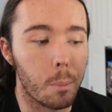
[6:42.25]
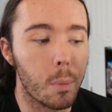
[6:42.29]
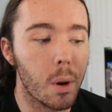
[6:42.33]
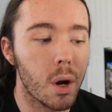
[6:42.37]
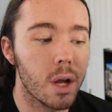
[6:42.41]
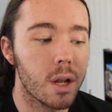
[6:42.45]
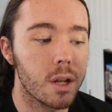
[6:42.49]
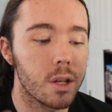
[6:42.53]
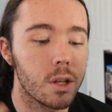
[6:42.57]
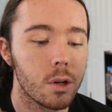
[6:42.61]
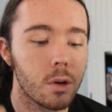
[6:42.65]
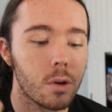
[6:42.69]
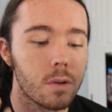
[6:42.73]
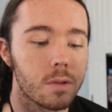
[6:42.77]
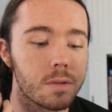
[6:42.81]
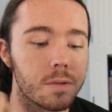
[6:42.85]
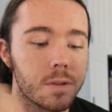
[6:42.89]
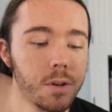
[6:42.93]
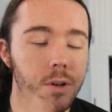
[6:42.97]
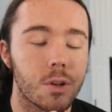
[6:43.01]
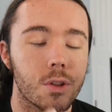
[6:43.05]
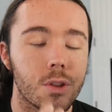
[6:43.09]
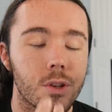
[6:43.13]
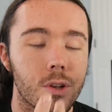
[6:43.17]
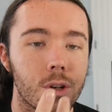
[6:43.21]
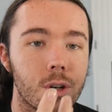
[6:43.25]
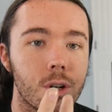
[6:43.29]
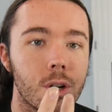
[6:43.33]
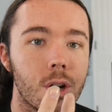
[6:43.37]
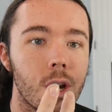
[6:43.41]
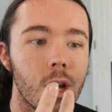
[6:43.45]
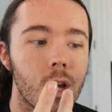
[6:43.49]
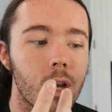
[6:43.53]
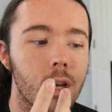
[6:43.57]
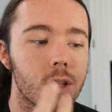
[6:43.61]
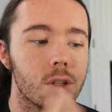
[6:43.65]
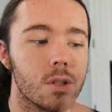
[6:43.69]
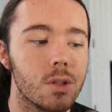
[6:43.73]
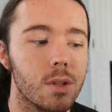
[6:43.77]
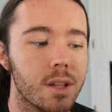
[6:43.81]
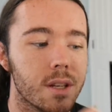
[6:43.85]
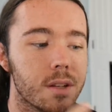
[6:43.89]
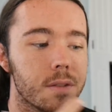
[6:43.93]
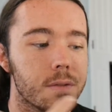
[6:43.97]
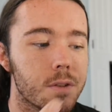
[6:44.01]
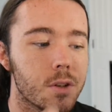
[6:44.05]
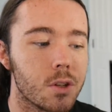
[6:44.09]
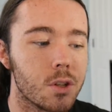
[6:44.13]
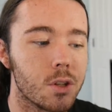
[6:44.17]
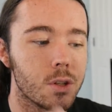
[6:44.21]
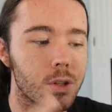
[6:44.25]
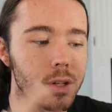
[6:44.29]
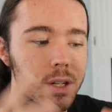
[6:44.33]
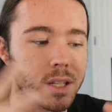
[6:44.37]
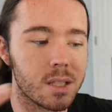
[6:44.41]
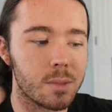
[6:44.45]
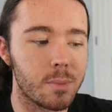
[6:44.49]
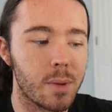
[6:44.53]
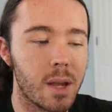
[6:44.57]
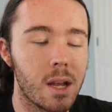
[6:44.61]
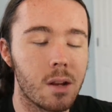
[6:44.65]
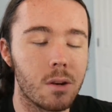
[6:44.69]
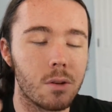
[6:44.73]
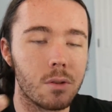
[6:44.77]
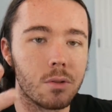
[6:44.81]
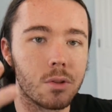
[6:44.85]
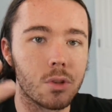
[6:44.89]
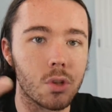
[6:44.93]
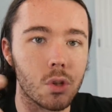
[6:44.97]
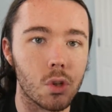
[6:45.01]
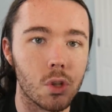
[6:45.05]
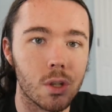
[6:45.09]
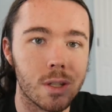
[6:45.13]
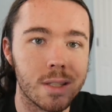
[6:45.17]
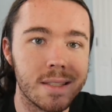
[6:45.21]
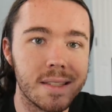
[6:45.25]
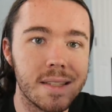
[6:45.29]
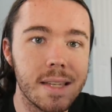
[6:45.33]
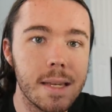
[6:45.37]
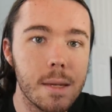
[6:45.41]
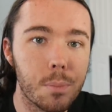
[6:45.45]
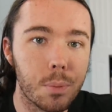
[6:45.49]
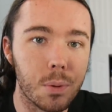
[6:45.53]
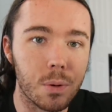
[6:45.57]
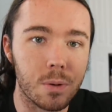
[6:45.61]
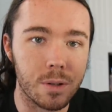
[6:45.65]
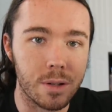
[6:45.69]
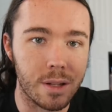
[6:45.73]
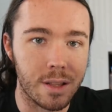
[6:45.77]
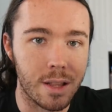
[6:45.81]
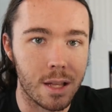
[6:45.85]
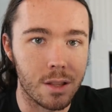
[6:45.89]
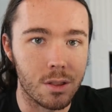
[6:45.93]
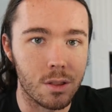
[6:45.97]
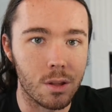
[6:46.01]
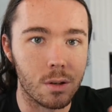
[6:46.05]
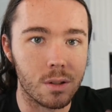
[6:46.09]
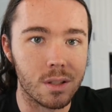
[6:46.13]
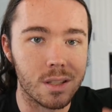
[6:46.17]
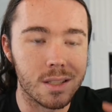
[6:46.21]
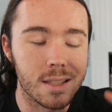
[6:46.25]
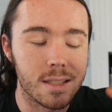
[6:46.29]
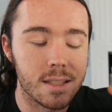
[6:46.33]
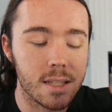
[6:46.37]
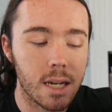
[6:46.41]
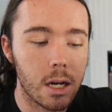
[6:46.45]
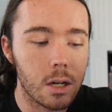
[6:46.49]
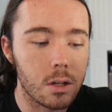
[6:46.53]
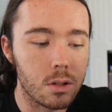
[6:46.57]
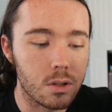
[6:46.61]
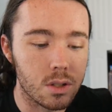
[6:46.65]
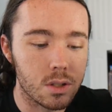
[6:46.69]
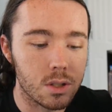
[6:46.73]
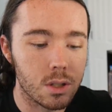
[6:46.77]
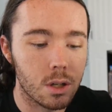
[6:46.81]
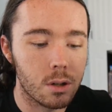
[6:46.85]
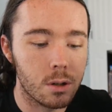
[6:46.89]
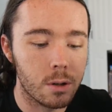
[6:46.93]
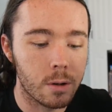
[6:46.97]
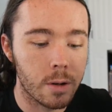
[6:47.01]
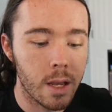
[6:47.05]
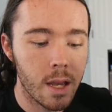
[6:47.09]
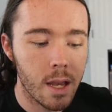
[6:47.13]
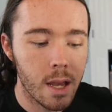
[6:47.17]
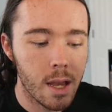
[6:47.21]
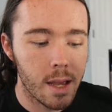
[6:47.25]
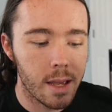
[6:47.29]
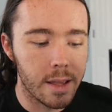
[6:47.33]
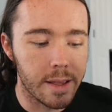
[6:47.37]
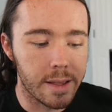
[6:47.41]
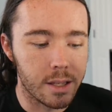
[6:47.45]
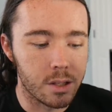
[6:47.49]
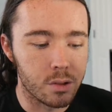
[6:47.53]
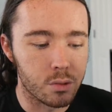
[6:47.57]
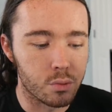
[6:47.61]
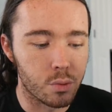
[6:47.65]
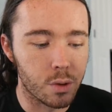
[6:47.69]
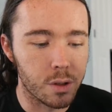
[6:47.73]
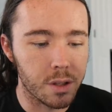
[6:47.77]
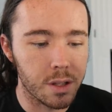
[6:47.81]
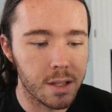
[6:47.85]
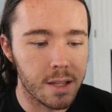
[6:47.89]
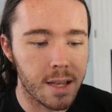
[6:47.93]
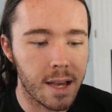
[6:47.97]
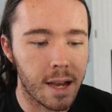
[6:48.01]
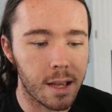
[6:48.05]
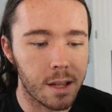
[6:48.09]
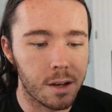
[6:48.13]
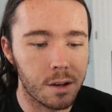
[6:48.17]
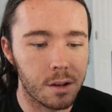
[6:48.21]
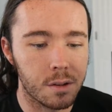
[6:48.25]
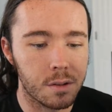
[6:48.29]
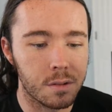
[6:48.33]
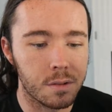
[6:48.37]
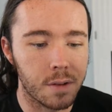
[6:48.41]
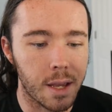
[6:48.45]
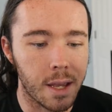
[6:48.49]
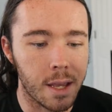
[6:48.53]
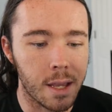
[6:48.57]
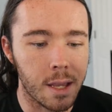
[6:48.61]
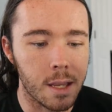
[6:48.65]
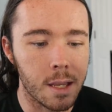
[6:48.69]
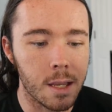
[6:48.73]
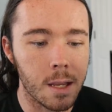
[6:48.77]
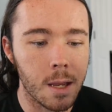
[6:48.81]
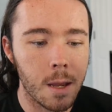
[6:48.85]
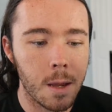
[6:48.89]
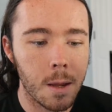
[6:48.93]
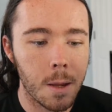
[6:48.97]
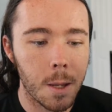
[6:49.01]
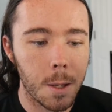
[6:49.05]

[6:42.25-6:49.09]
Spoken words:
But, you know, further expand or to look deeper into that, though, this entire song is really kind of a